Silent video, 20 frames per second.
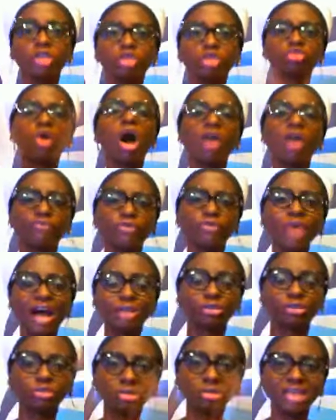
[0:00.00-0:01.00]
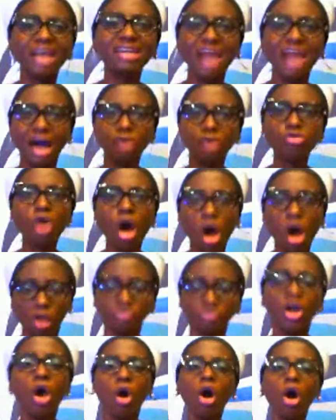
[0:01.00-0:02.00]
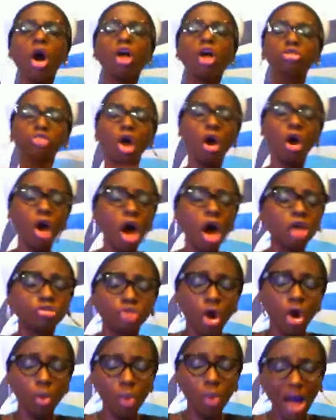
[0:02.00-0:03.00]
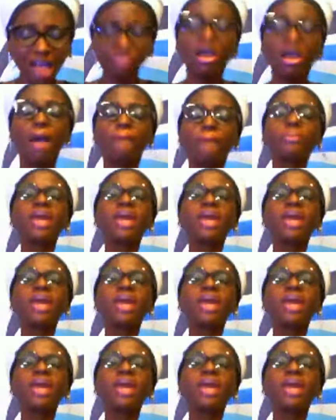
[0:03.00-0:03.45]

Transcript: The two of you are together. Love. Hold your wife.